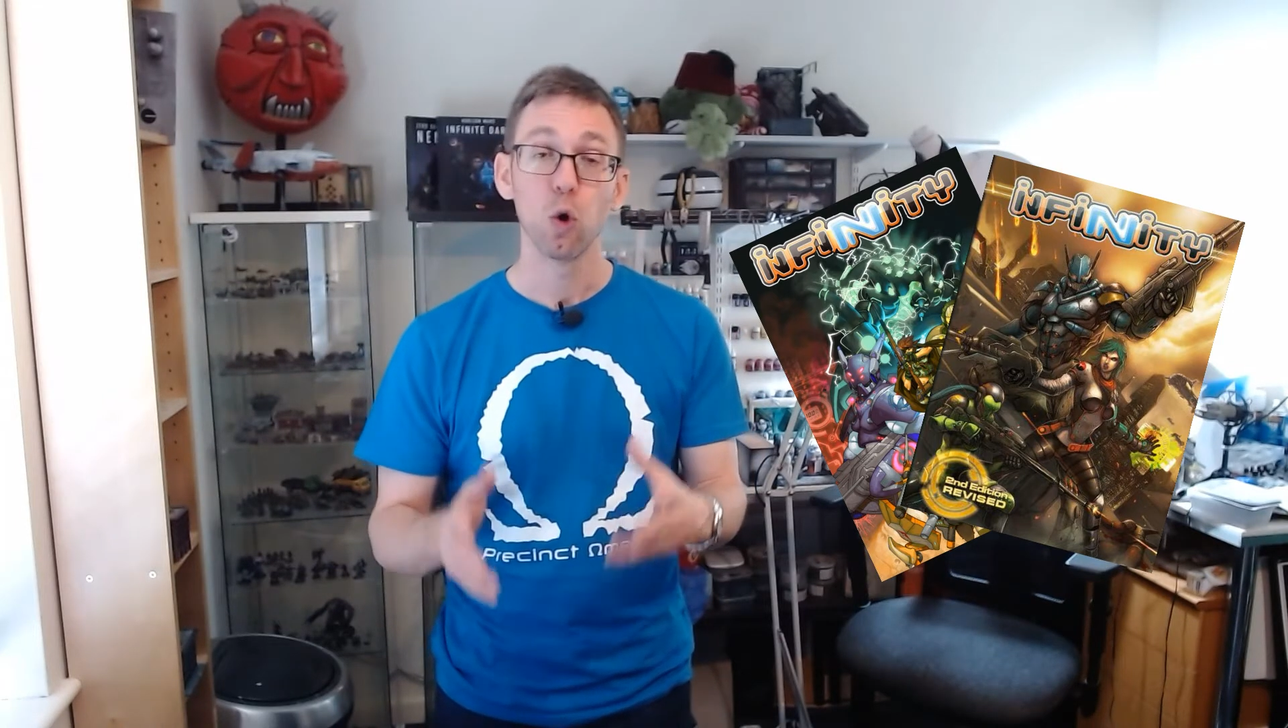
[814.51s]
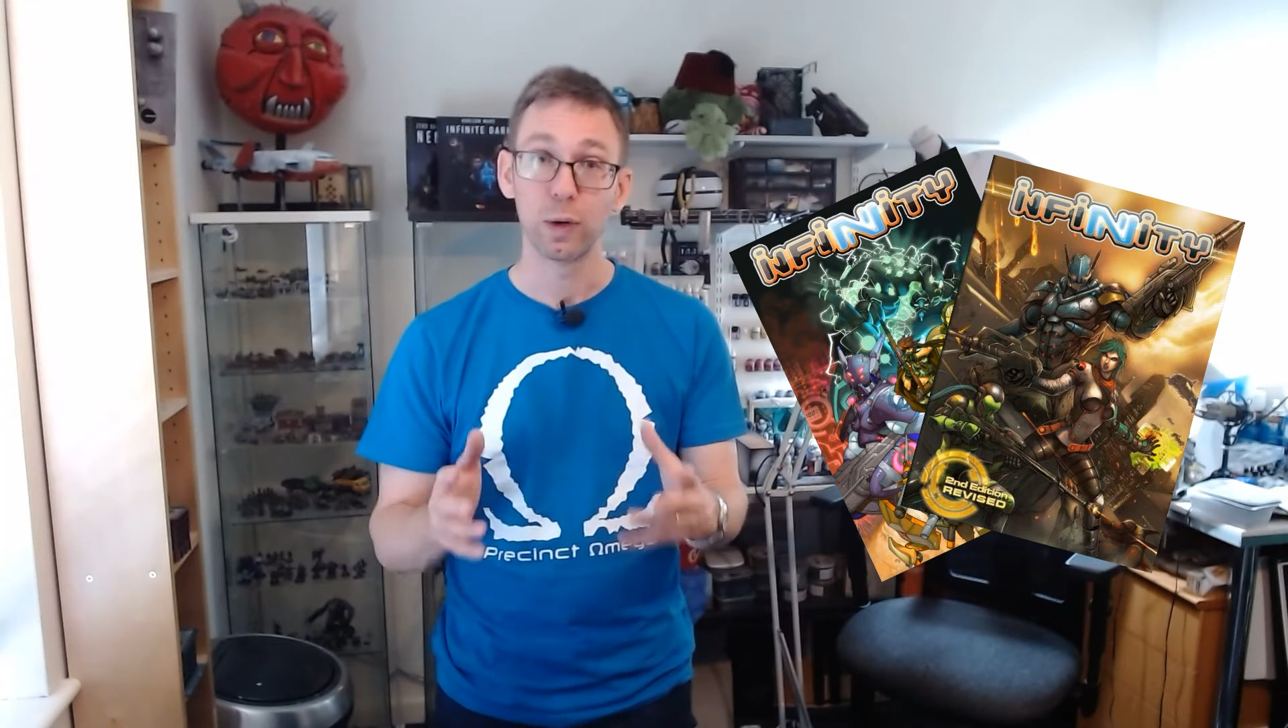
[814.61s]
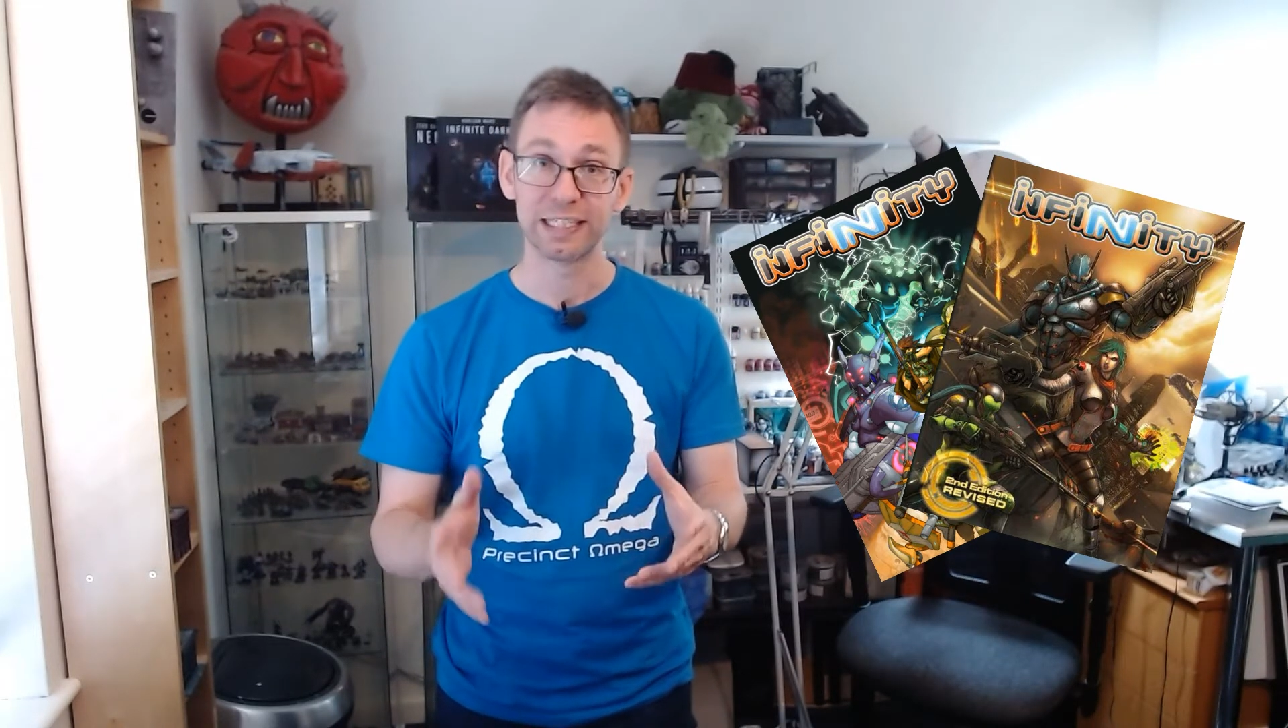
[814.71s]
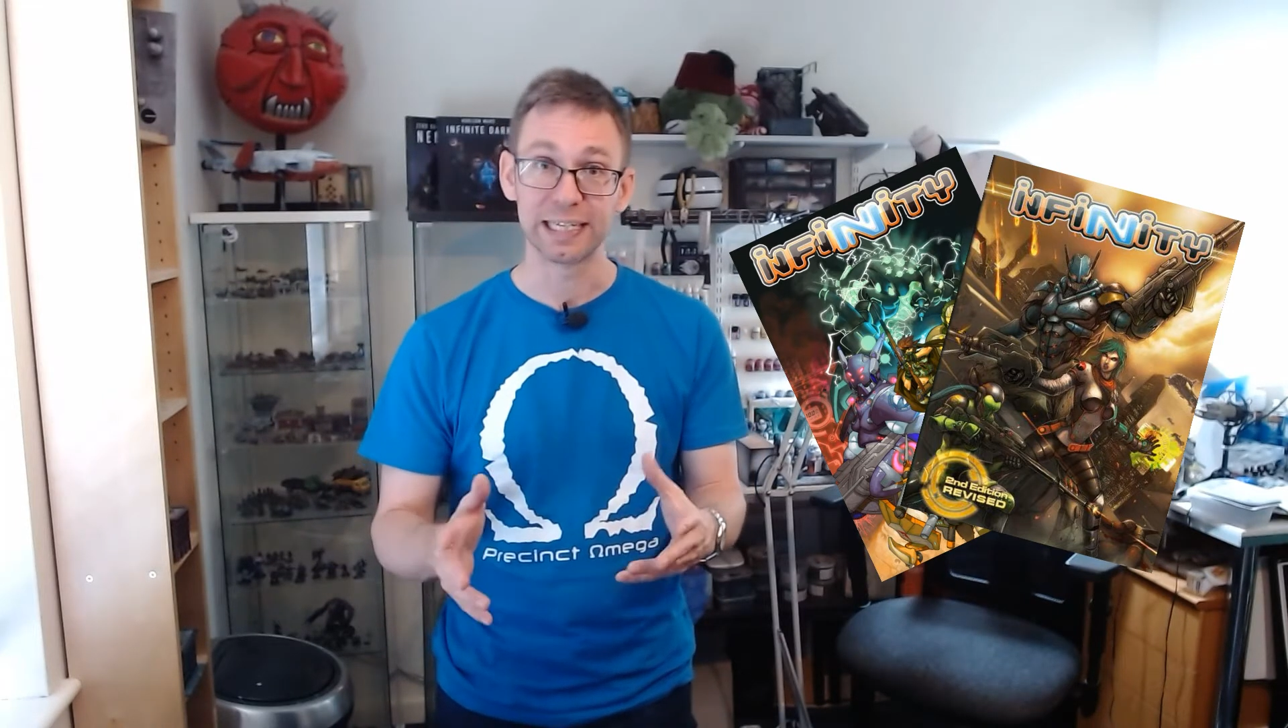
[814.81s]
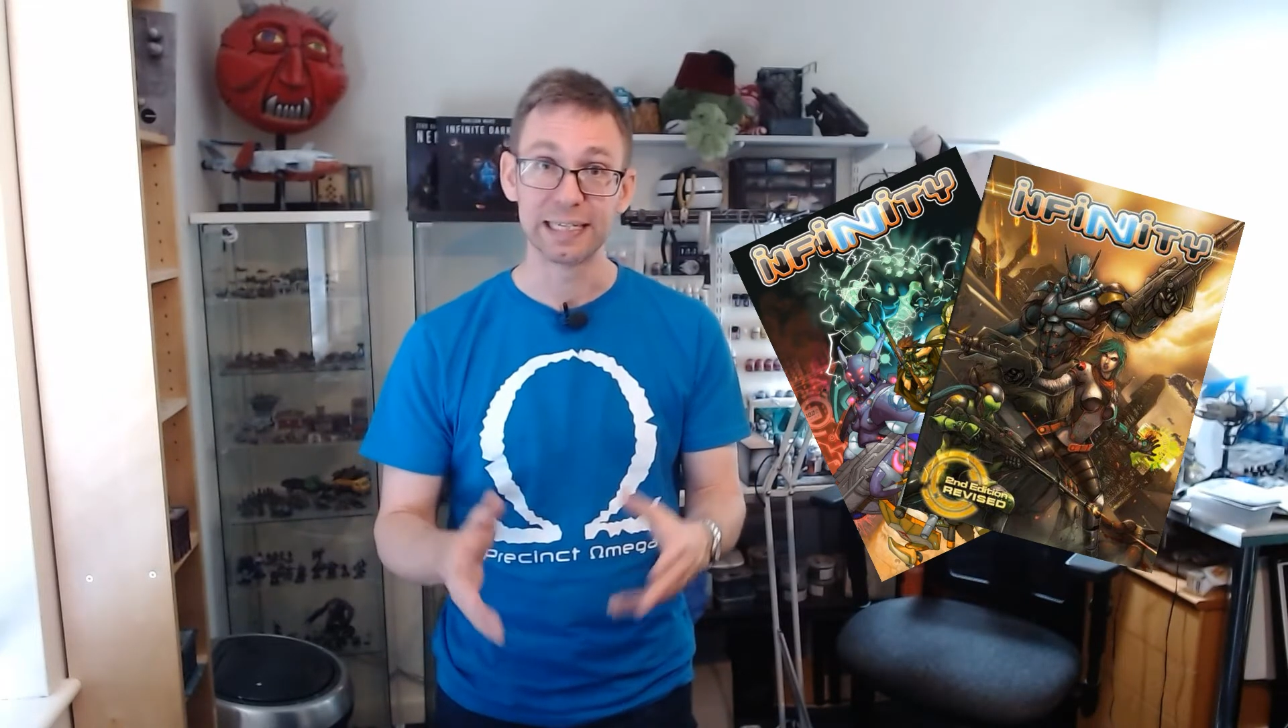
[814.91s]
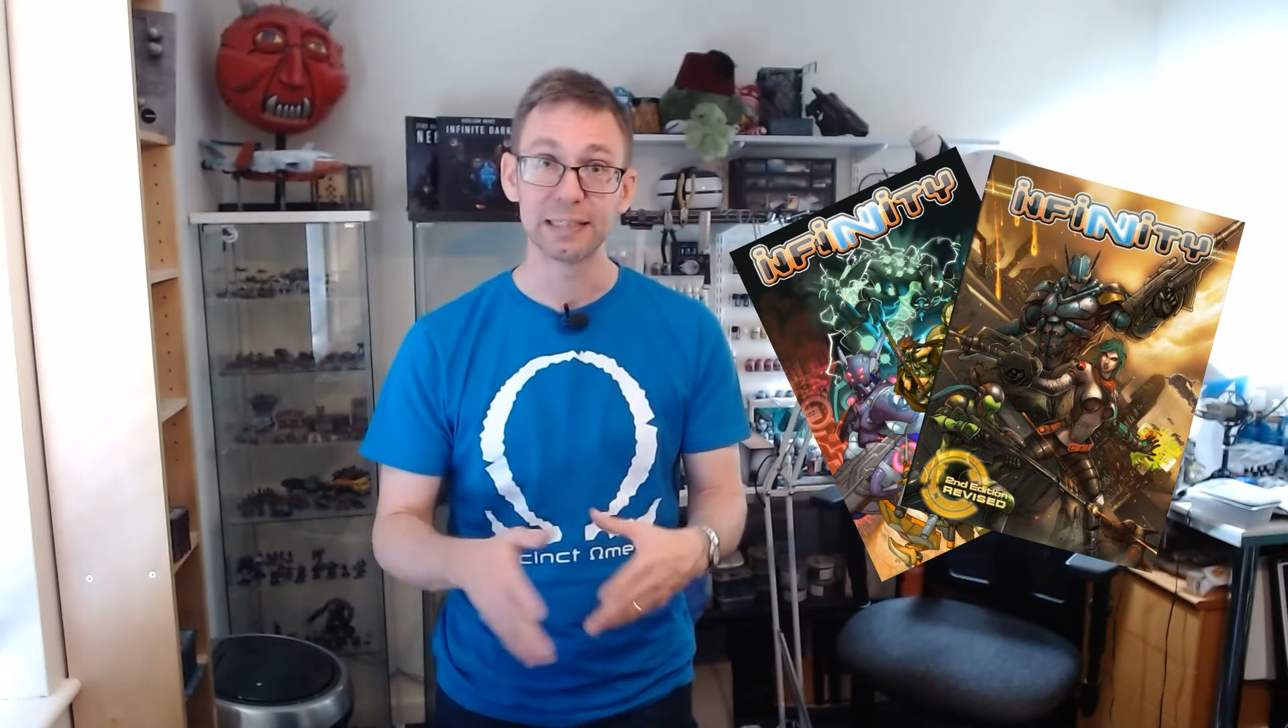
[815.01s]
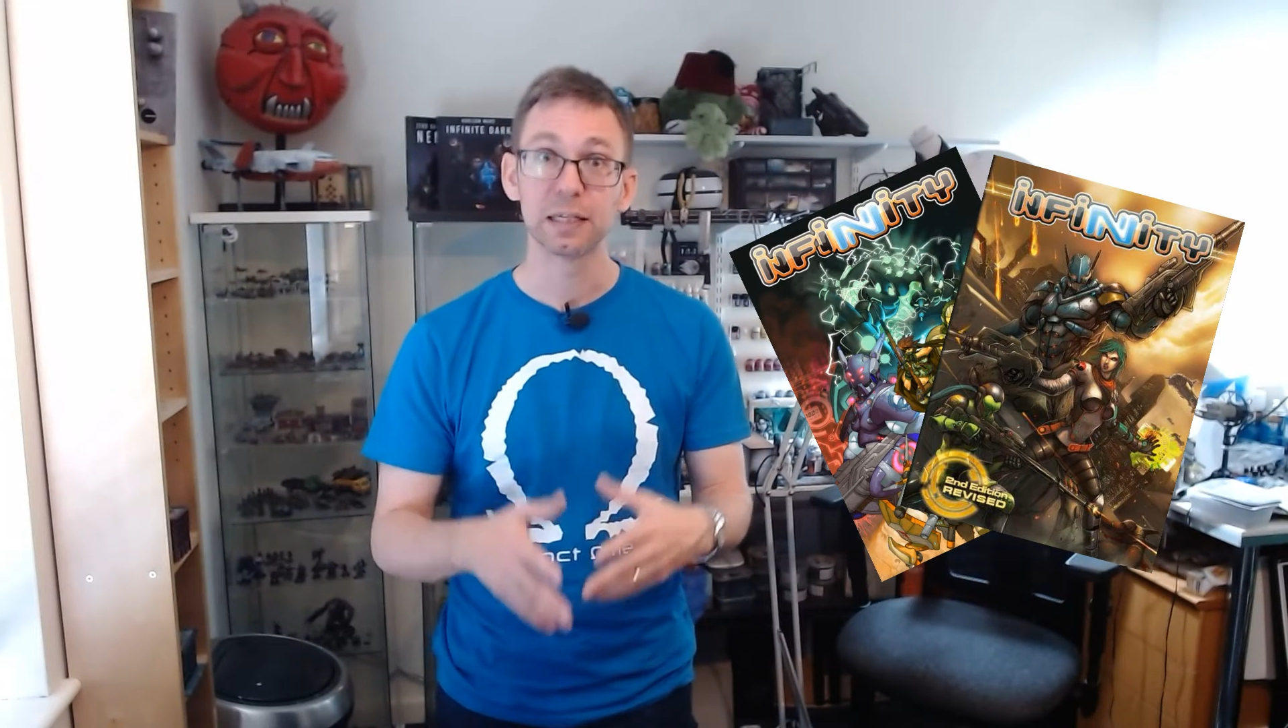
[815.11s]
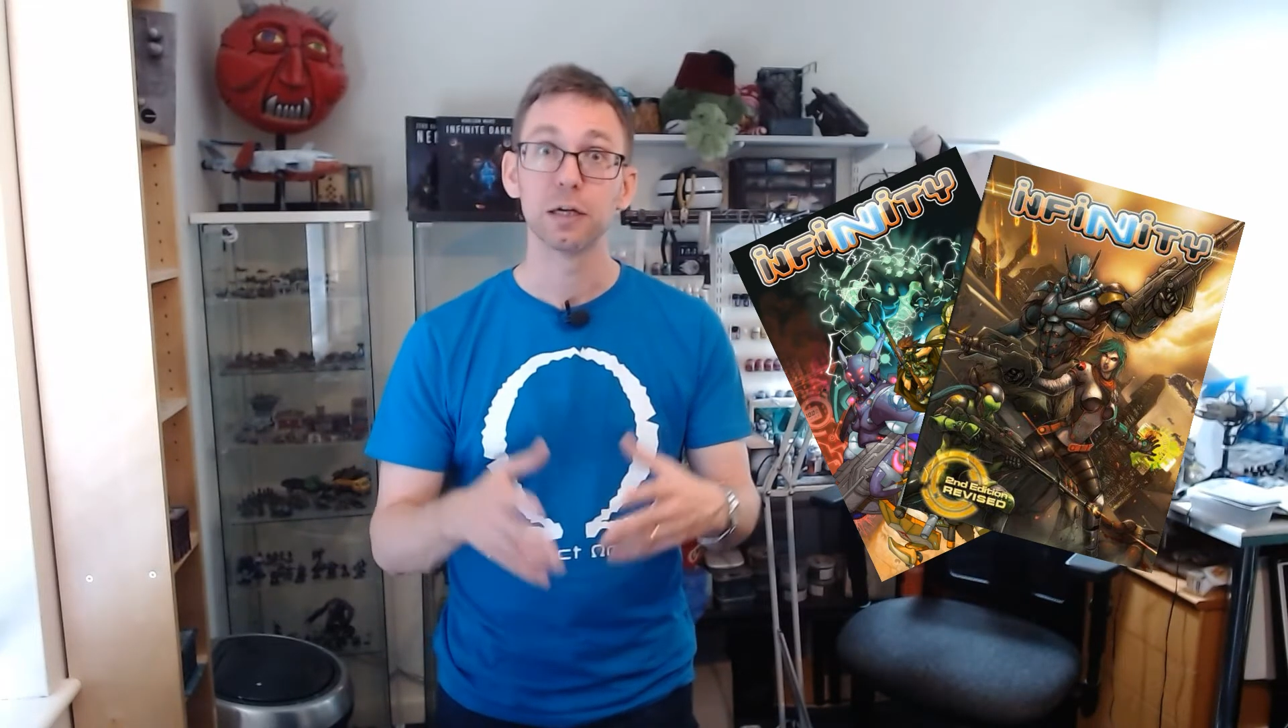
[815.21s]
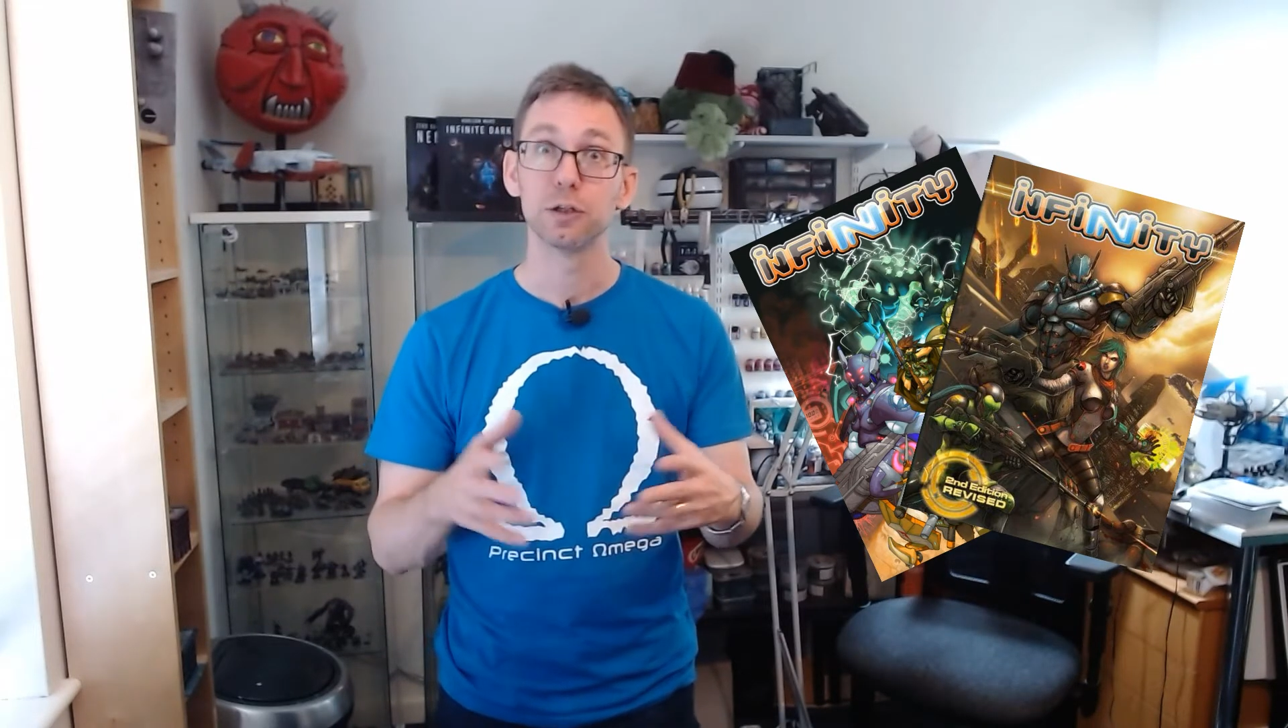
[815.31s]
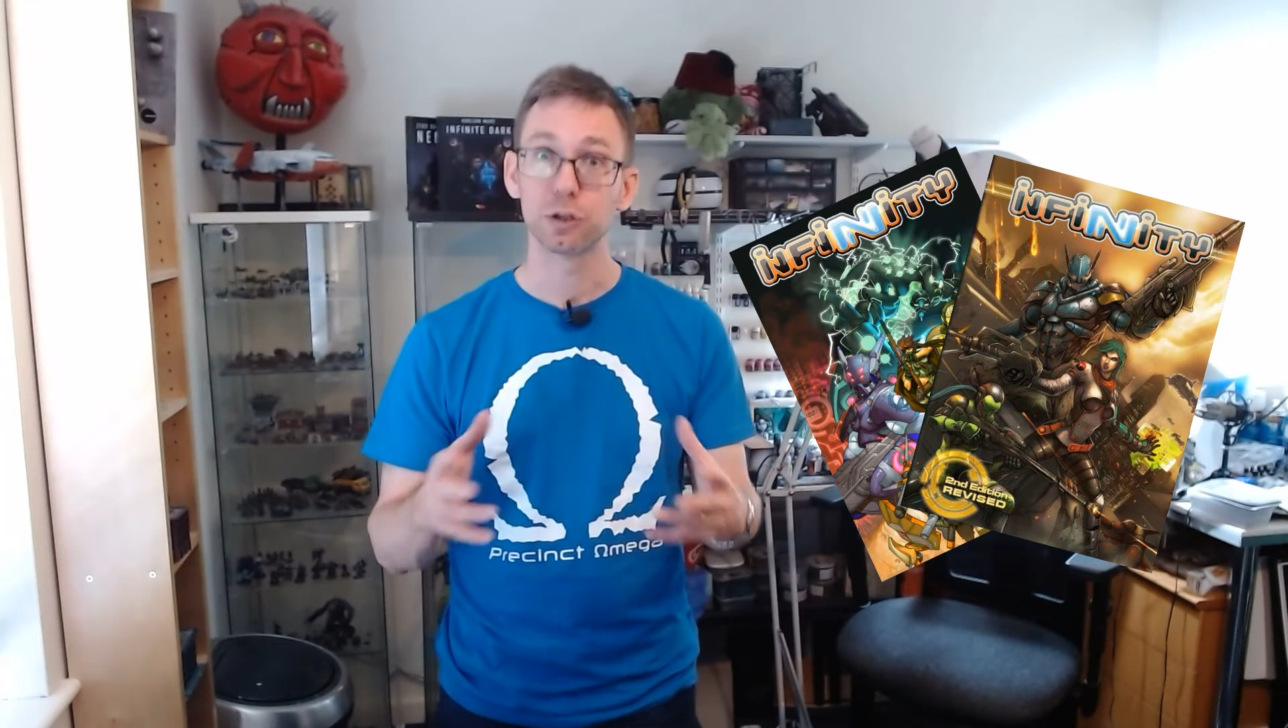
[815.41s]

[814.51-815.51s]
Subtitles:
which is